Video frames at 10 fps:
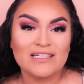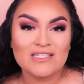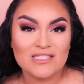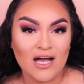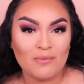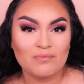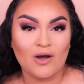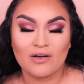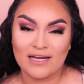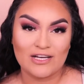stop
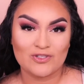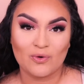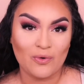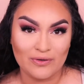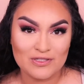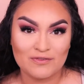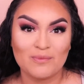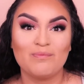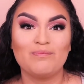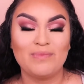our natural oils
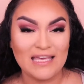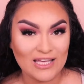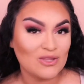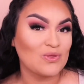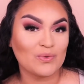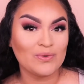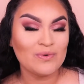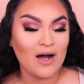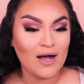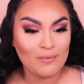from peeking
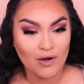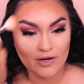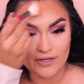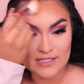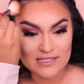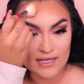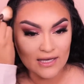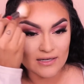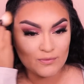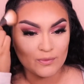through on our
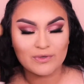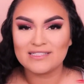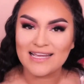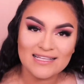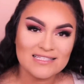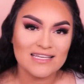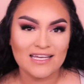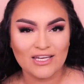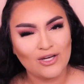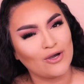skin when we're
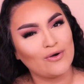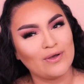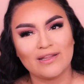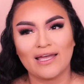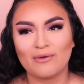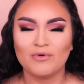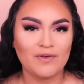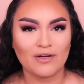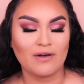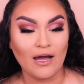dancing, you know, and like
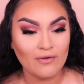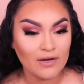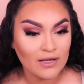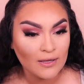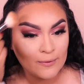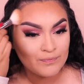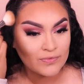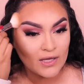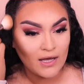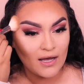moving around,
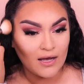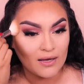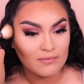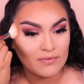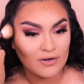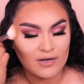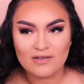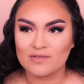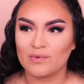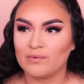or
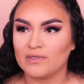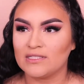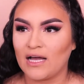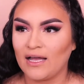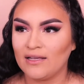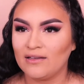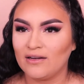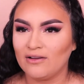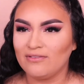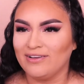else we would die, you
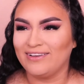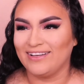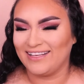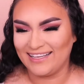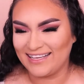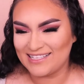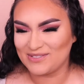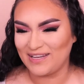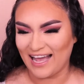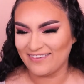know, because
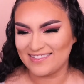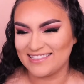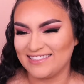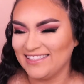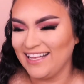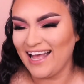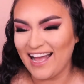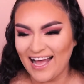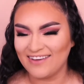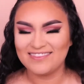we have to have